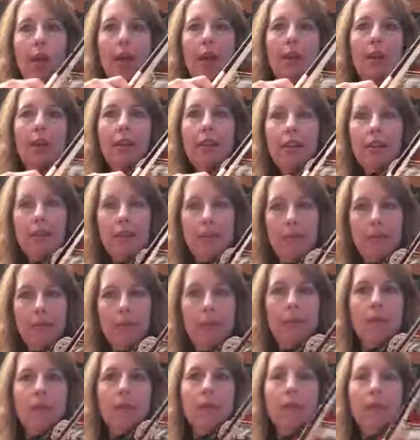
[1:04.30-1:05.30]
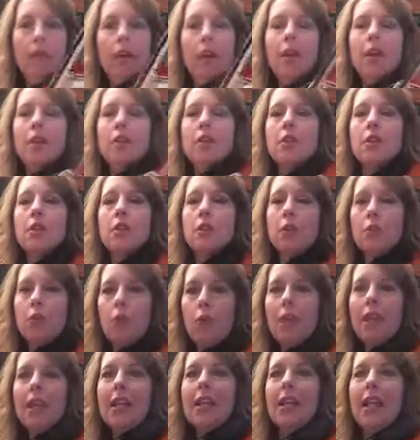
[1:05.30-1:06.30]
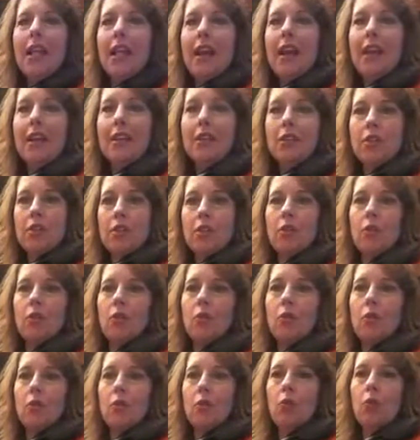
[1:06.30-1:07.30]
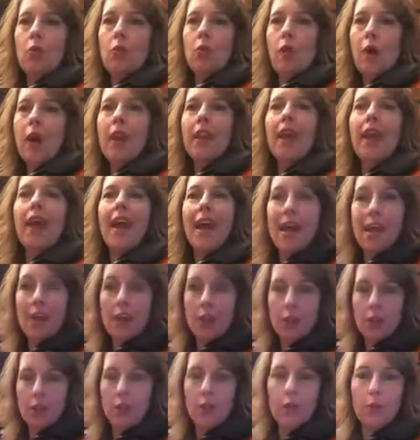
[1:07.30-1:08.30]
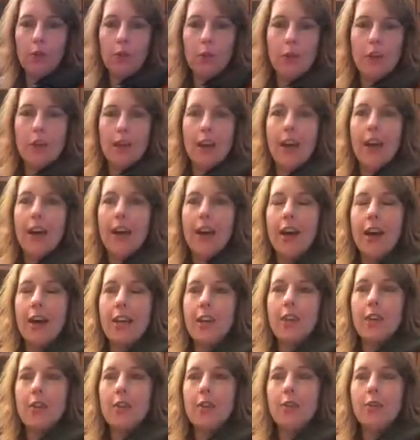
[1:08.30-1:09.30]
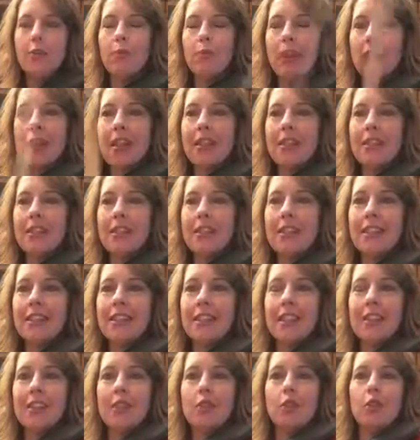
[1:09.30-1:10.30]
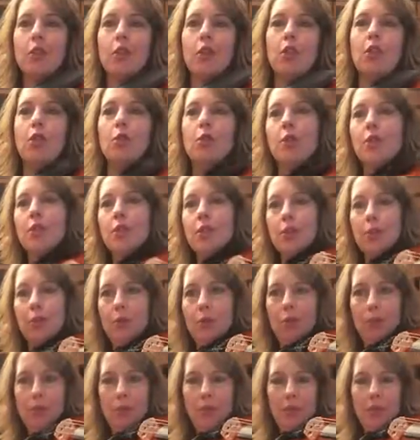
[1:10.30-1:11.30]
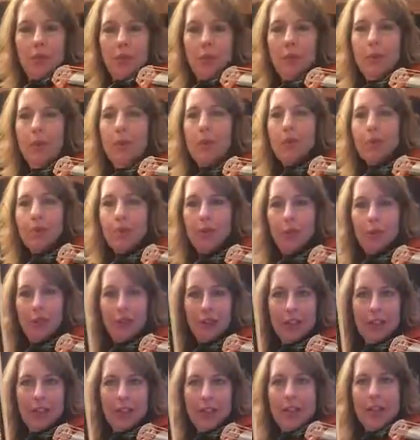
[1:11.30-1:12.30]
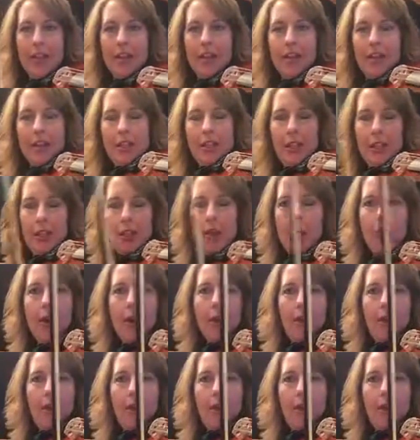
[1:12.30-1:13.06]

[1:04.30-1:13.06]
1. So it's 1 E and 2, 1 and a 2. So don't play these 16th notes too soon. Don't play this too early. So